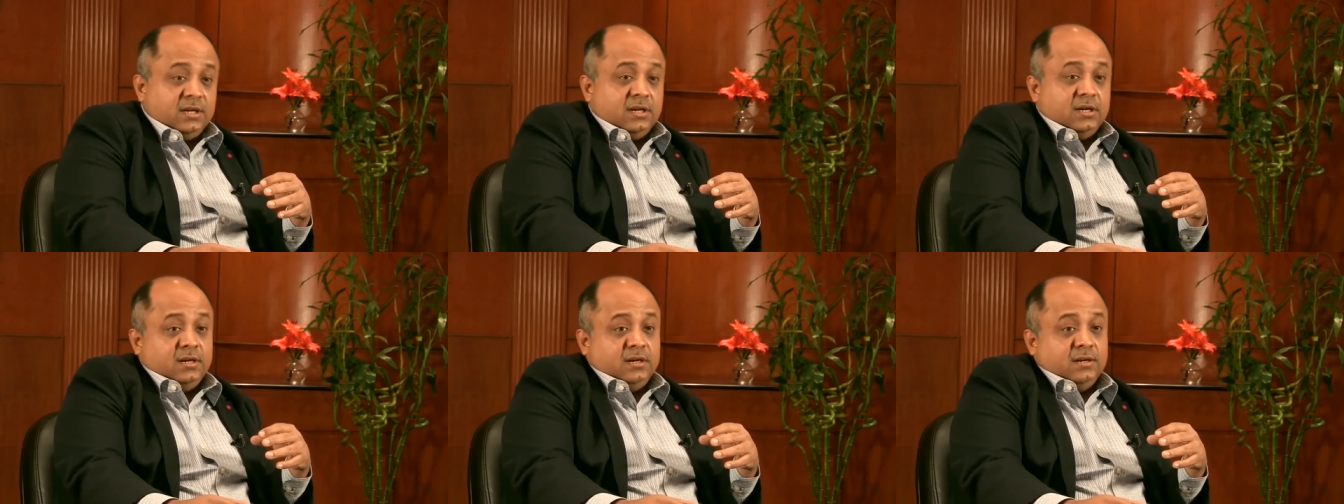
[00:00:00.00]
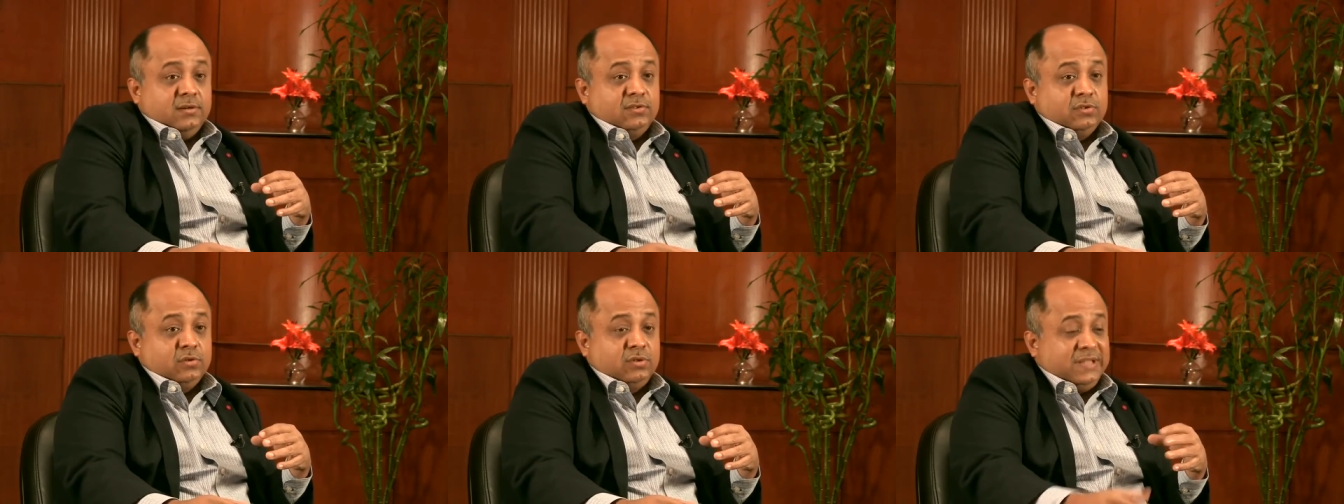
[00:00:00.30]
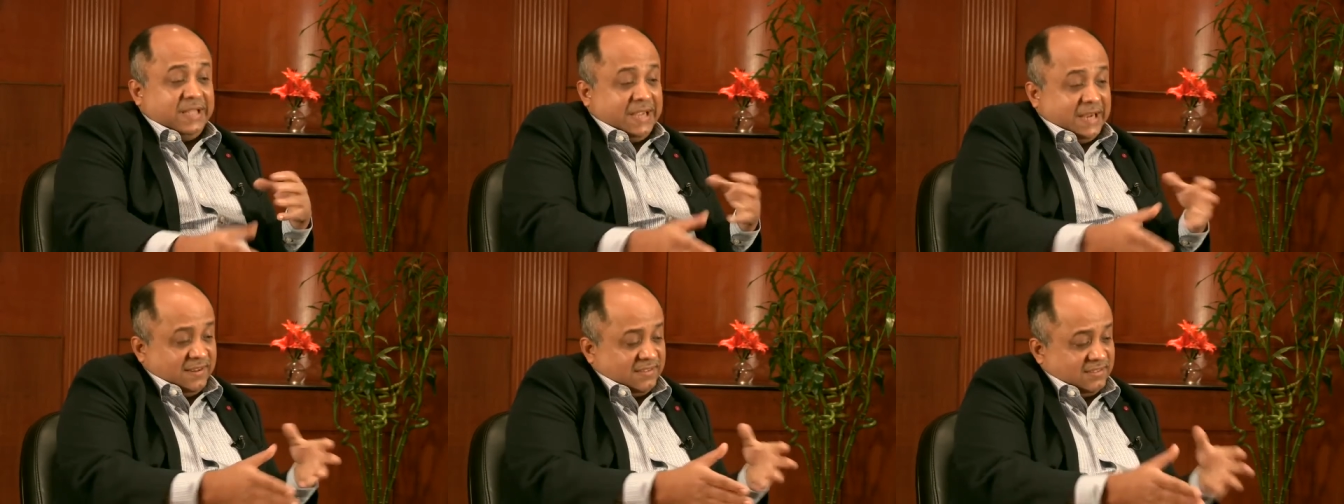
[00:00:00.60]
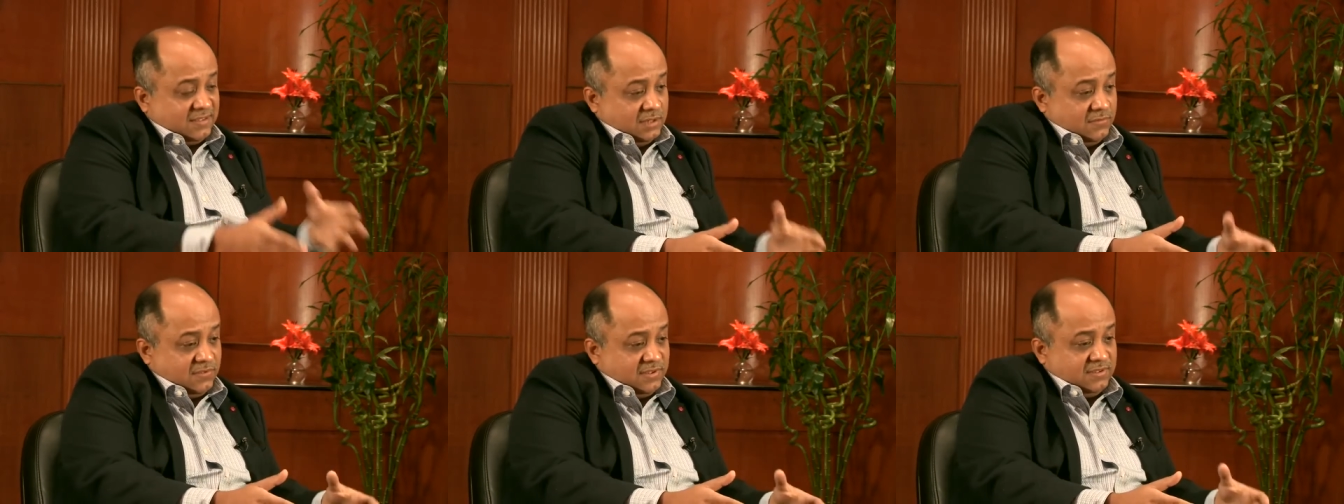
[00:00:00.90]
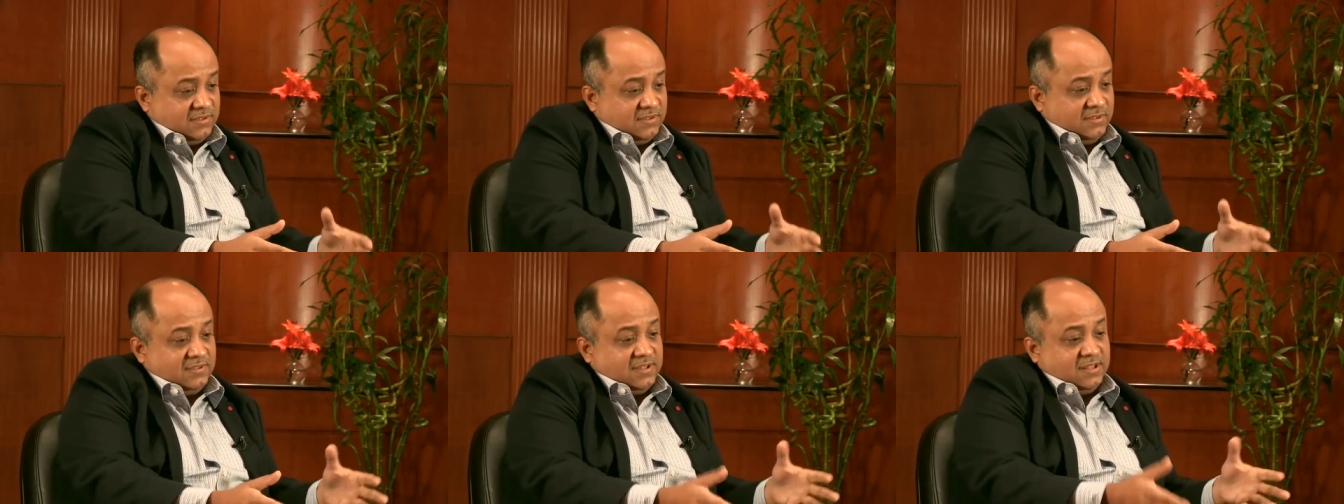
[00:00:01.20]
Uh, so their
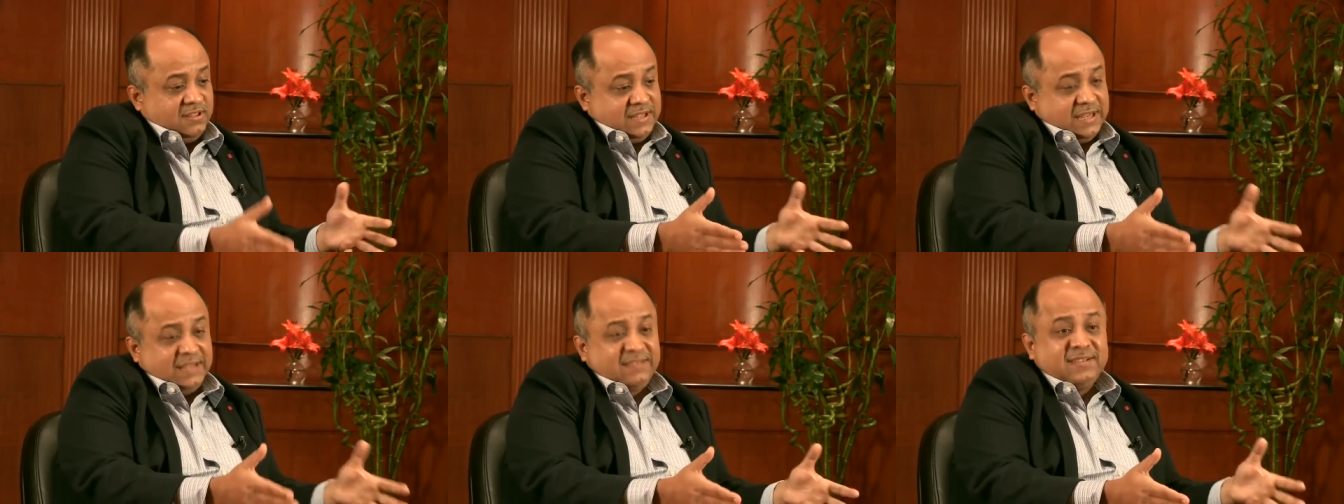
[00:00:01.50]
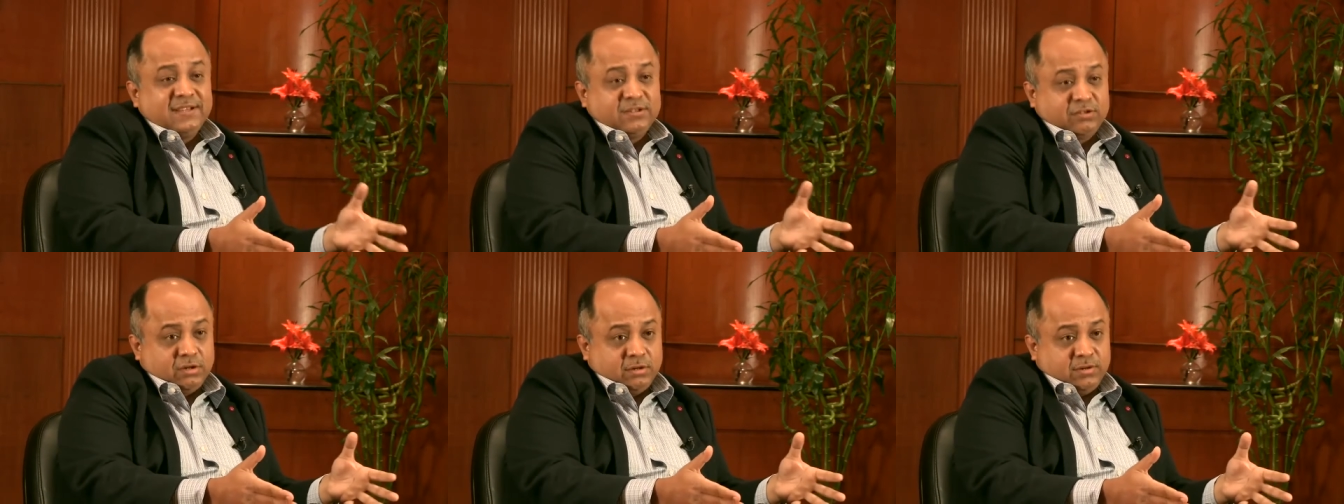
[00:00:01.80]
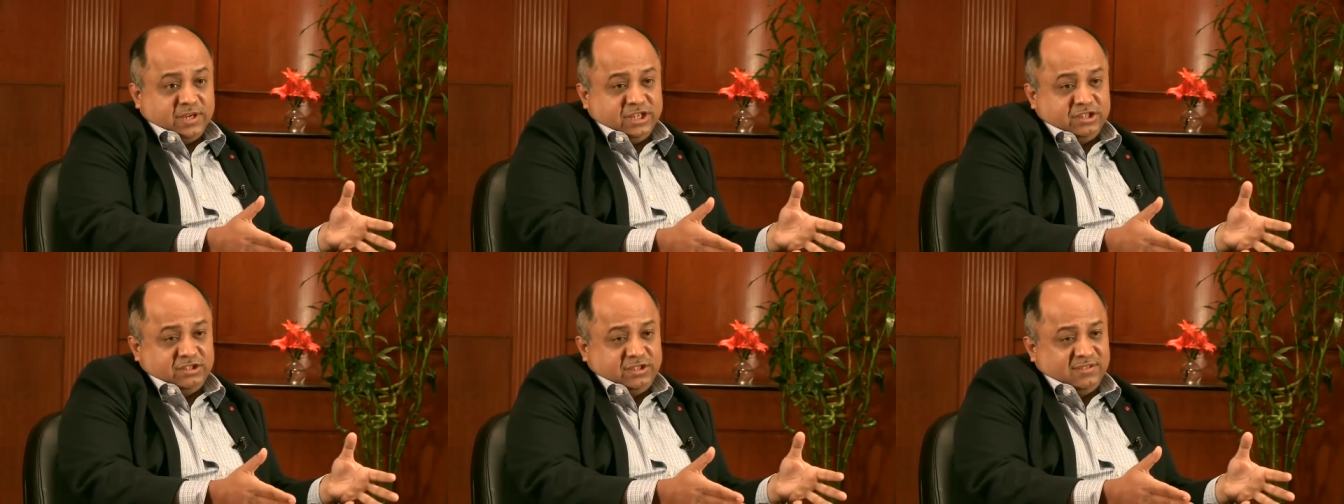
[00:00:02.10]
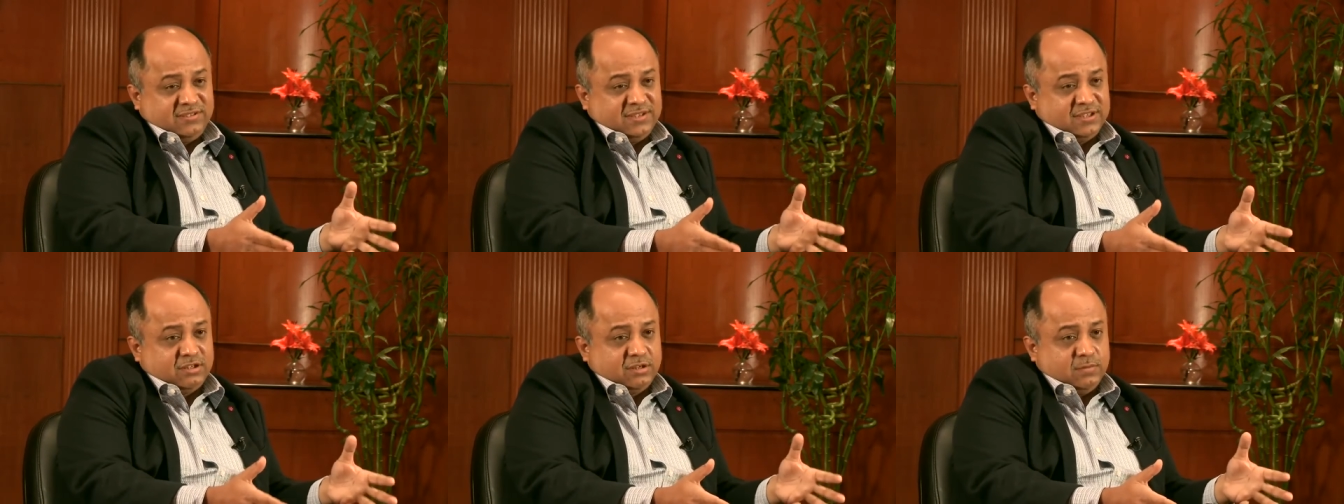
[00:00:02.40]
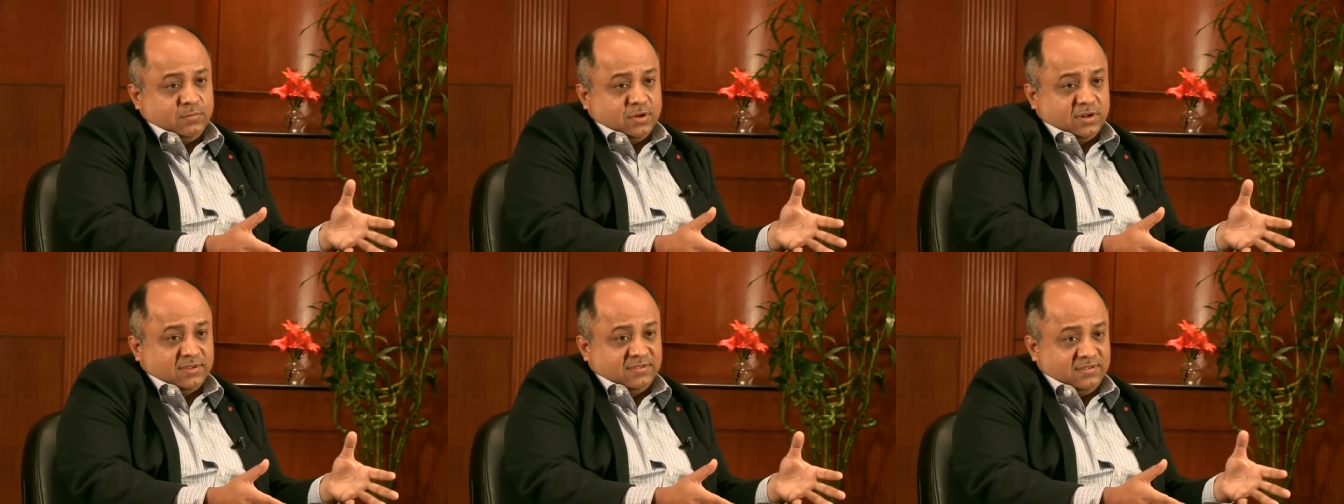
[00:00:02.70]
services and their set of H D
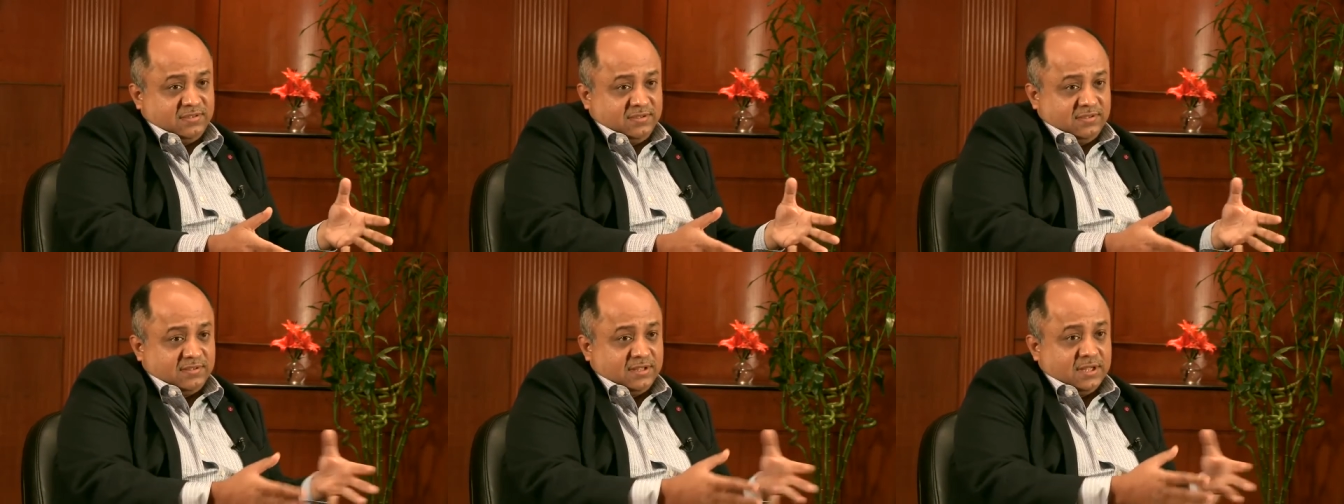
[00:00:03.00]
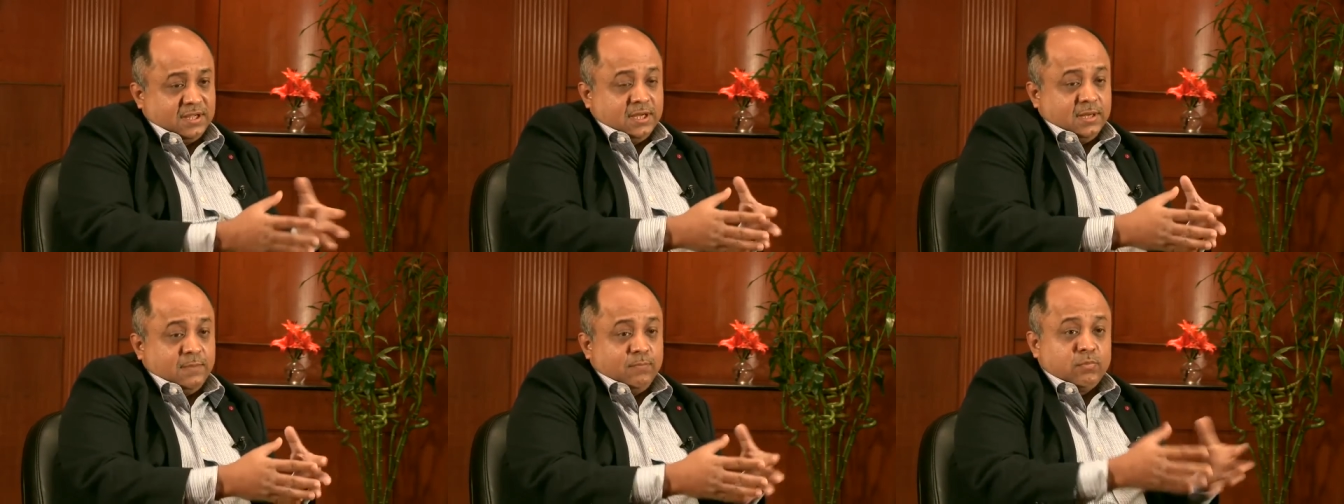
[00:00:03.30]
set-top boxes